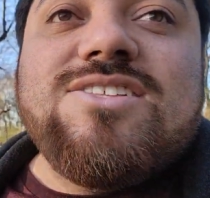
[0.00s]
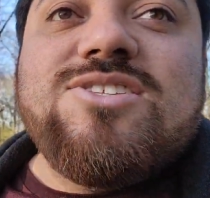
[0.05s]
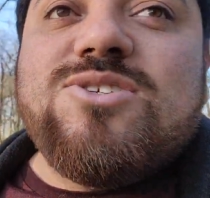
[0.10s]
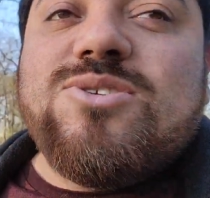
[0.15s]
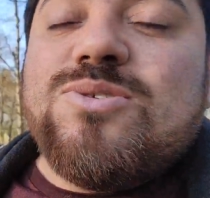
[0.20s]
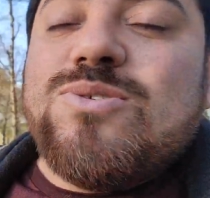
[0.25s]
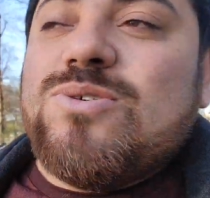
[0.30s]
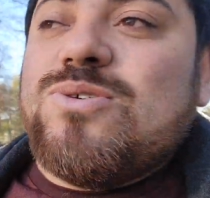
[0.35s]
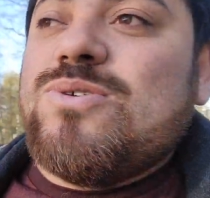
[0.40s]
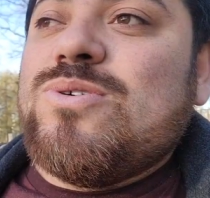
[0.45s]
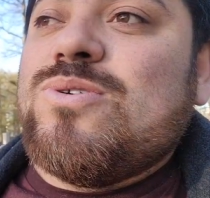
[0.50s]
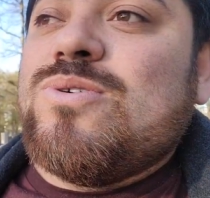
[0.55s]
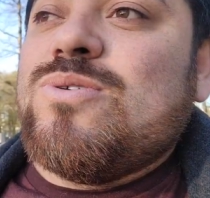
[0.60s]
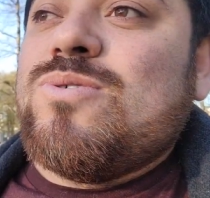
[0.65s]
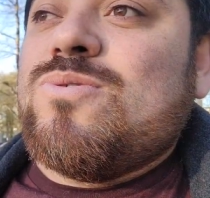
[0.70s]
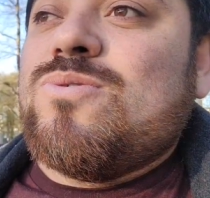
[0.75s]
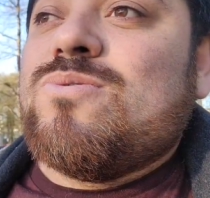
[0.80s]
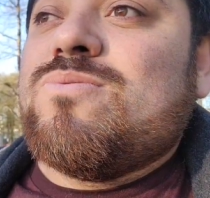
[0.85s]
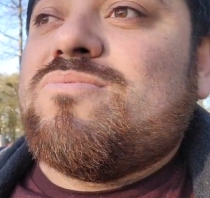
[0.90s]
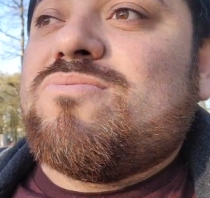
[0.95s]

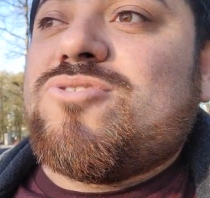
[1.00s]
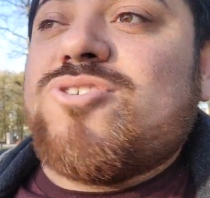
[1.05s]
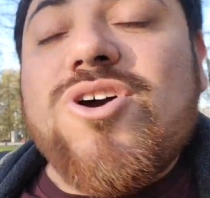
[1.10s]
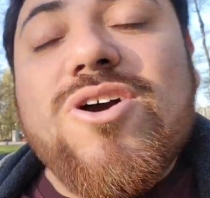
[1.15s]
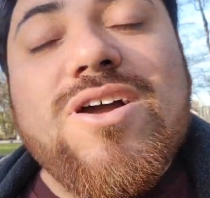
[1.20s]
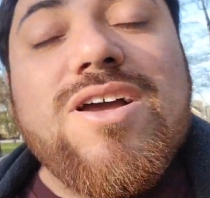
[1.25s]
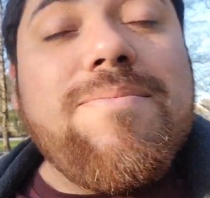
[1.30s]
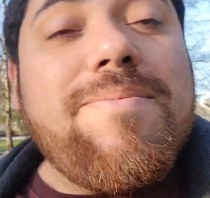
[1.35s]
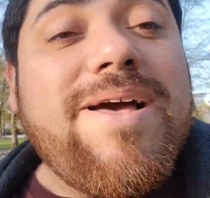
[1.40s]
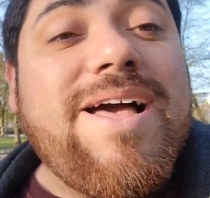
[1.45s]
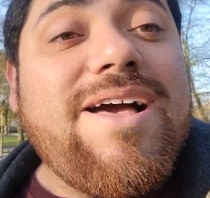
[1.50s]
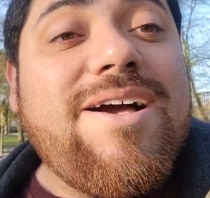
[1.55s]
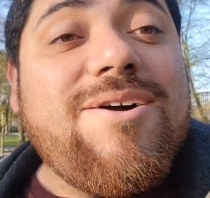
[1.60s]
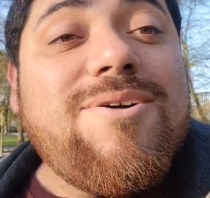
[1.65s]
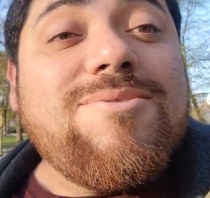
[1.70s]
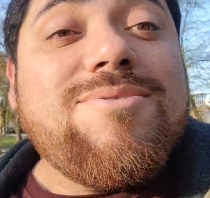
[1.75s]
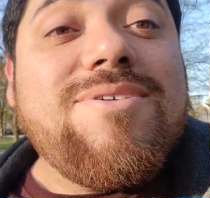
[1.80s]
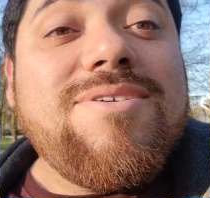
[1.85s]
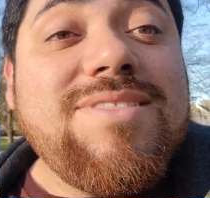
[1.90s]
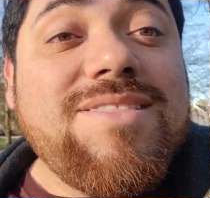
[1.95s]
to talk
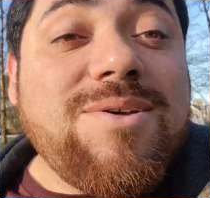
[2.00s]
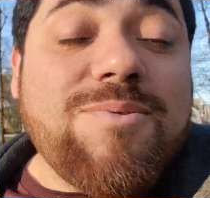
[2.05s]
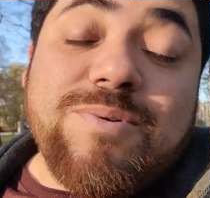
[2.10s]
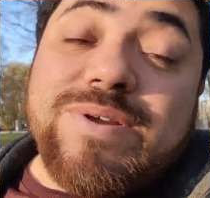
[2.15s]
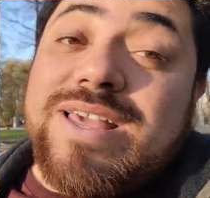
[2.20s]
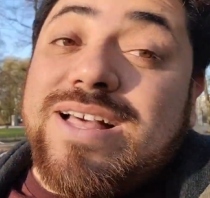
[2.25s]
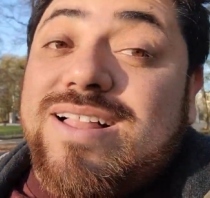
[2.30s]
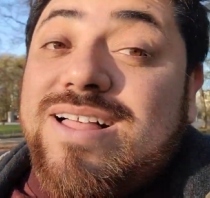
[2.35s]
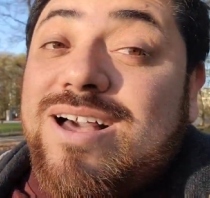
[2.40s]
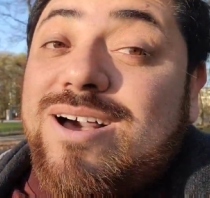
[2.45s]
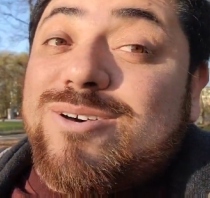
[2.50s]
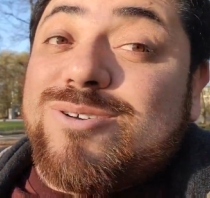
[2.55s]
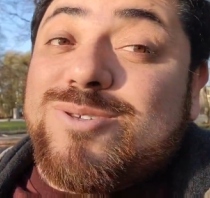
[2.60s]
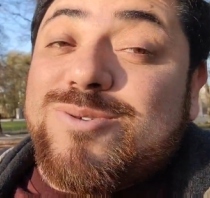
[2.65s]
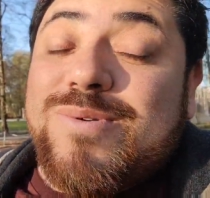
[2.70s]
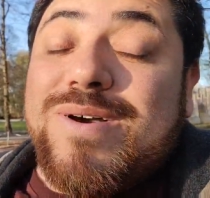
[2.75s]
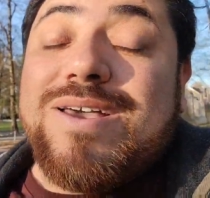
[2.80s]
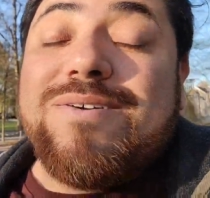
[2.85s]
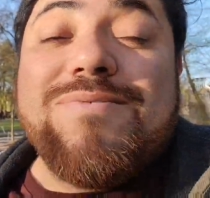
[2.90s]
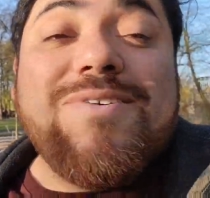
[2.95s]
about the Real
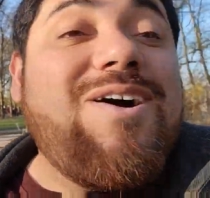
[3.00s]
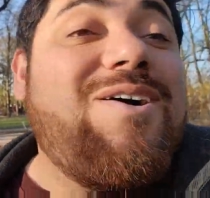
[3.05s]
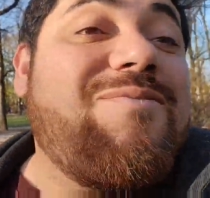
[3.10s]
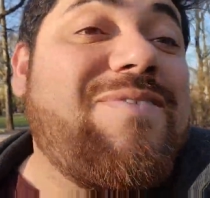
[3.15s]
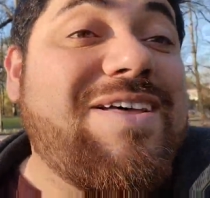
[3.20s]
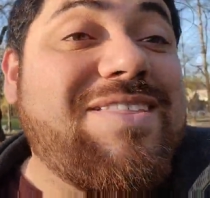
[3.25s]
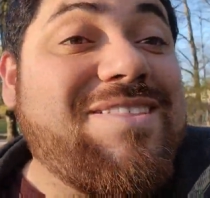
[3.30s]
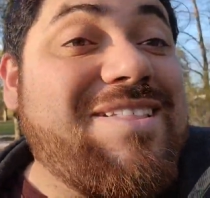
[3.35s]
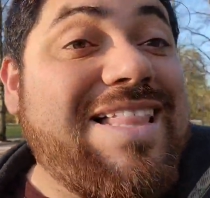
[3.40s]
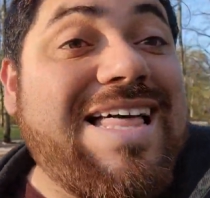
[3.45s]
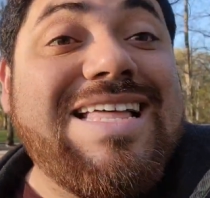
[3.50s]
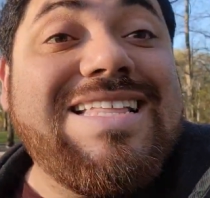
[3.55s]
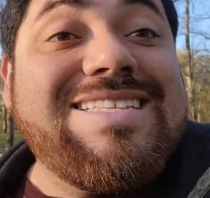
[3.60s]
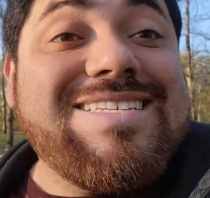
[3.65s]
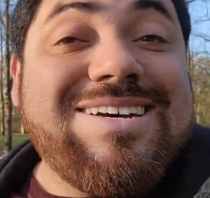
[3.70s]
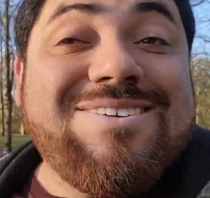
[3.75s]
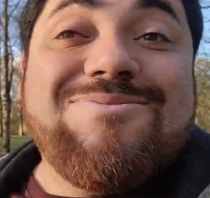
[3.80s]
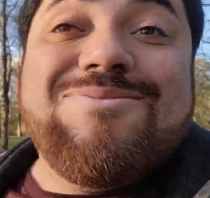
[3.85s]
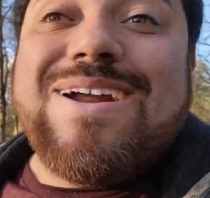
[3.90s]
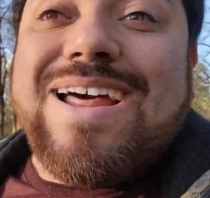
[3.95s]
Housewife of
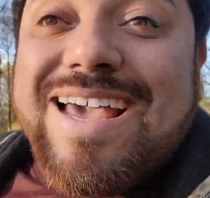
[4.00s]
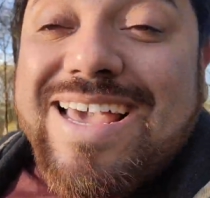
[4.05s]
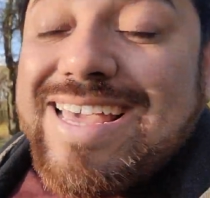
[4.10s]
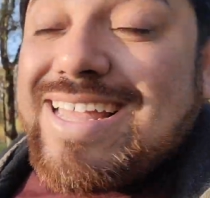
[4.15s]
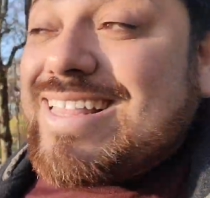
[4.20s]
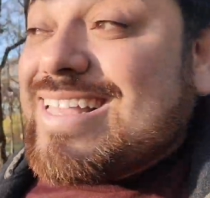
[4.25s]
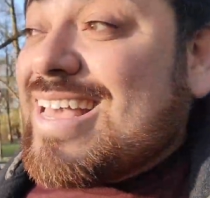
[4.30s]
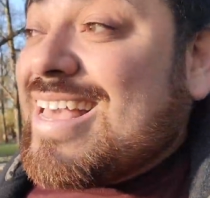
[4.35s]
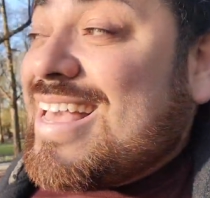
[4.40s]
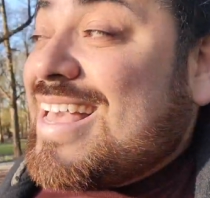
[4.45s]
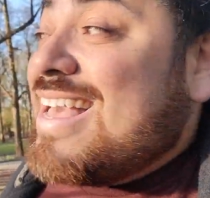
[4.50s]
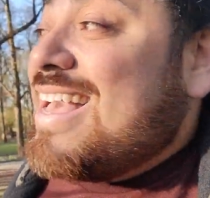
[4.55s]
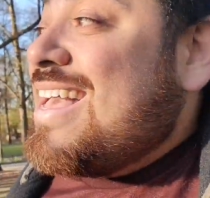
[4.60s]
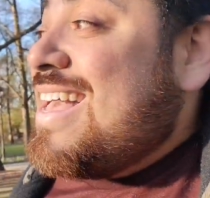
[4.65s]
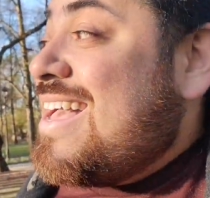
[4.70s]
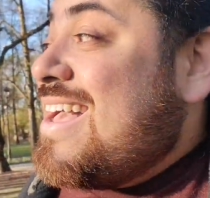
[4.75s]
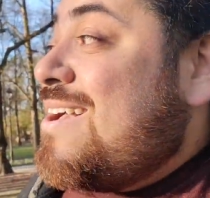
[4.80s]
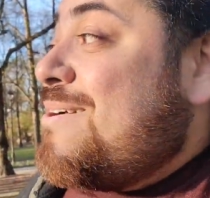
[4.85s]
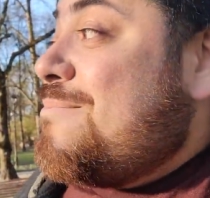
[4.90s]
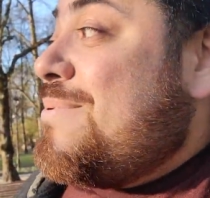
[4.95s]
Atlanta, right?
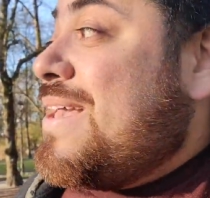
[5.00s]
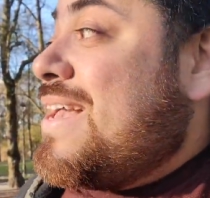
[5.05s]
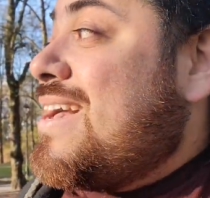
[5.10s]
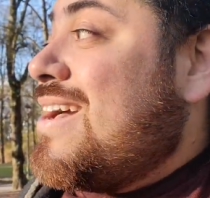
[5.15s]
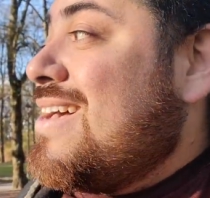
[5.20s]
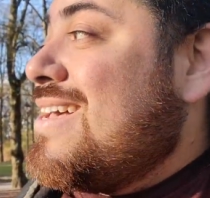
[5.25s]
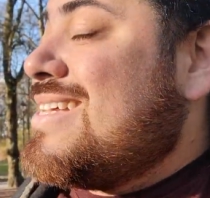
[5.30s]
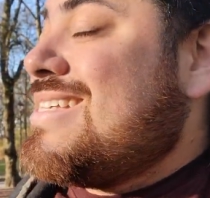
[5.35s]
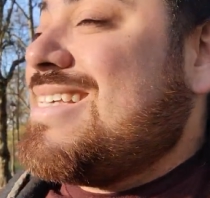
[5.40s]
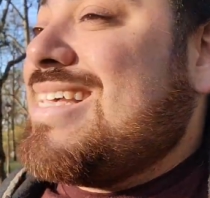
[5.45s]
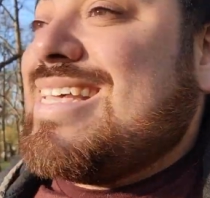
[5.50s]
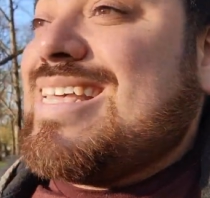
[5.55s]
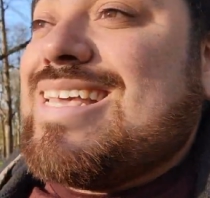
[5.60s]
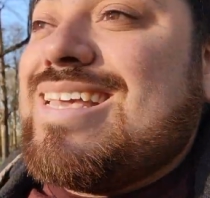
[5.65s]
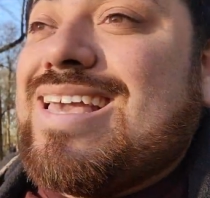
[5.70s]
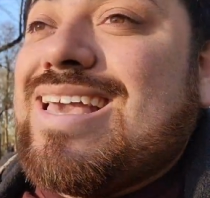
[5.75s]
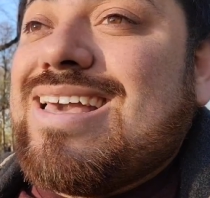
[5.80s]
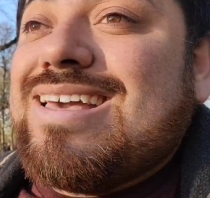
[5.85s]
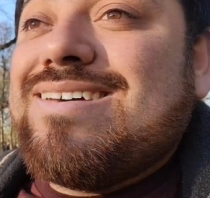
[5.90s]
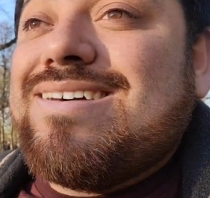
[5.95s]
Because
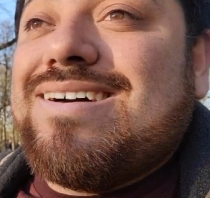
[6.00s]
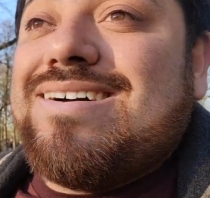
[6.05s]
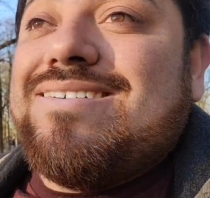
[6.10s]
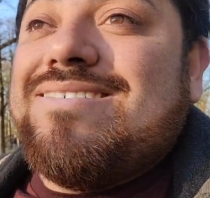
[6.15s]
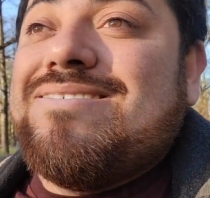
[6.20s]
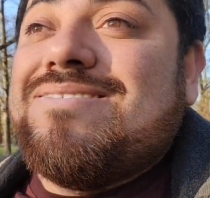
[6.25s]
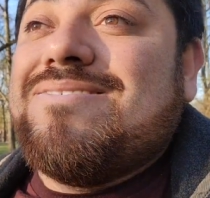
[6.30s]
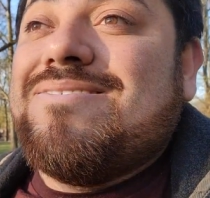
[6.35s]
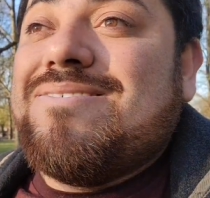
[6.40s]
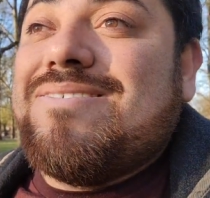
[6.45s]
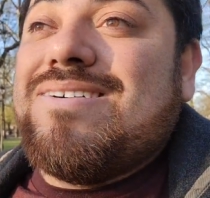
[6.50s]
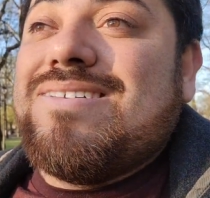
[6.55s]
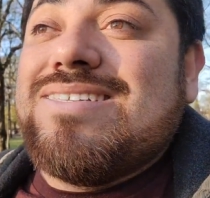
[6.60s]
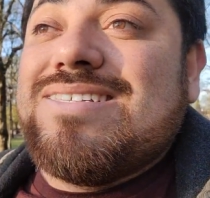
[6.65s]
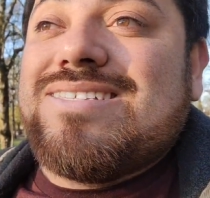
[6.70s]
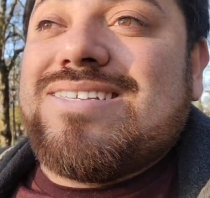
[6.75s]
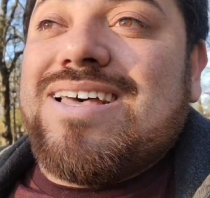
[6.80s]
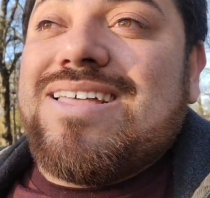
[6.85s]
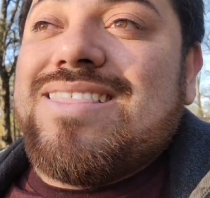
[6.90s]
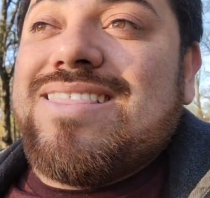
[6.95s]

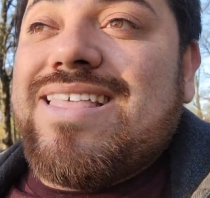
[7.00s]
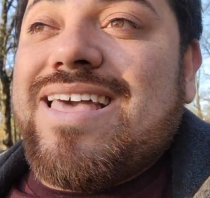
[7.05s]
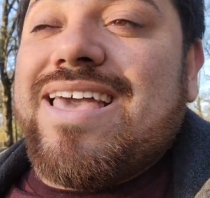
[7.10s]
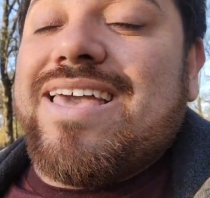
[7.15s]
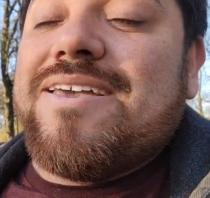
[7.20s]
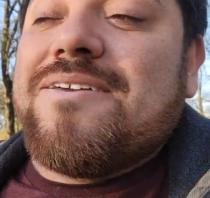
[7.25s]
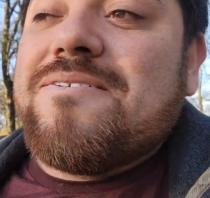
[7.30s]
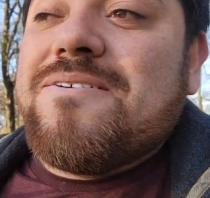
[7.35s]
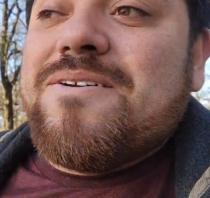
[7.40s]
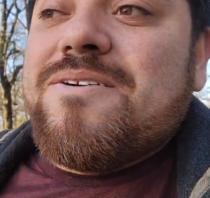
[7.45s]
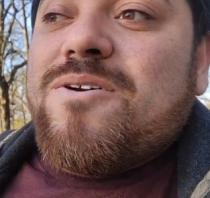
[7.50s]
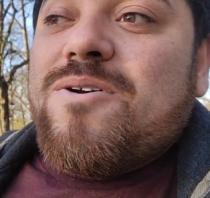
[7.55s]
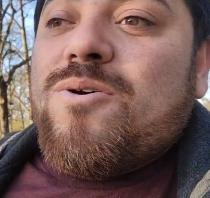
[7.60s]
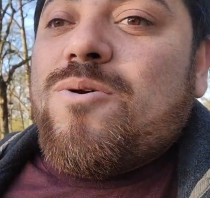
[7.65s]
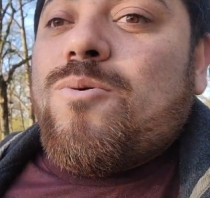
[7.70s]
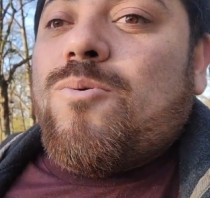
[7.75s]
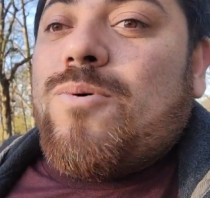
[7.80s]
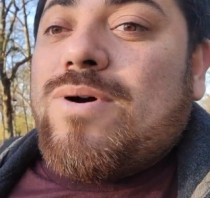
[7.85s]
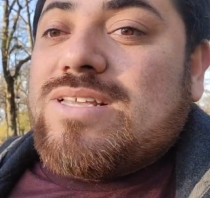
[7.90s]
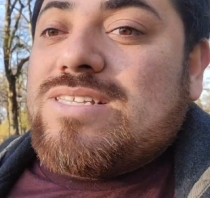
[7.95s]
on Sunday
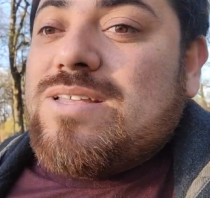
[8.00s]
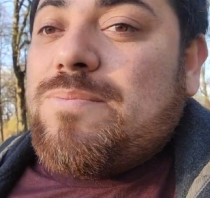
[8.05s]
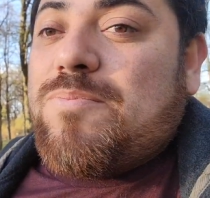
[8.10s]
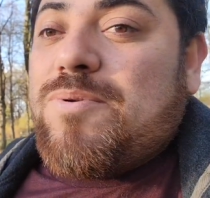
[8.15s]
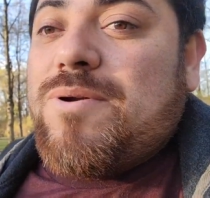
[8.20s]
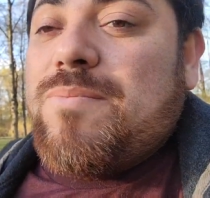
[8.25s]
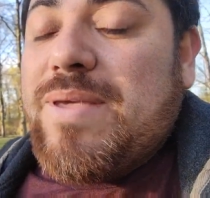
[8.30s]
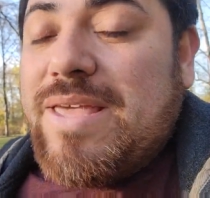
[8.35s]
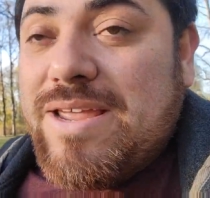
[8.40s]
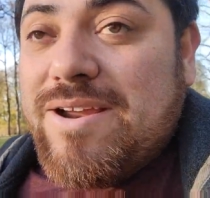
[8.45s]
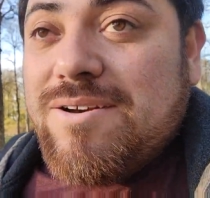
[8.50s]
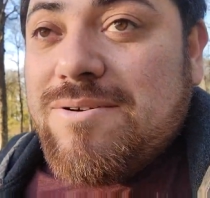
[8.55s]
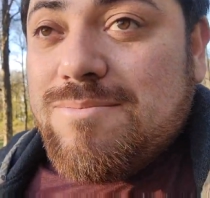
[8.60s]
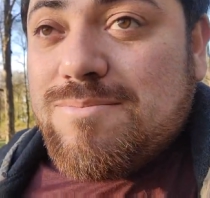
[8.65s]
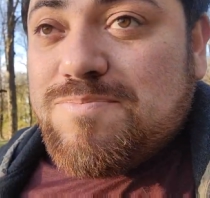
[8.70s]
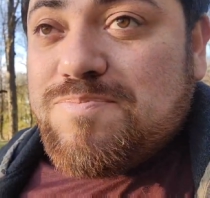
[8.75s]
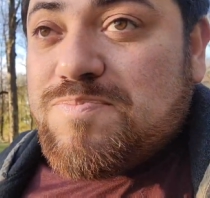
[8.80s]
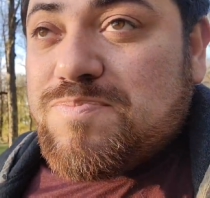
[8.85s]
was the premiere.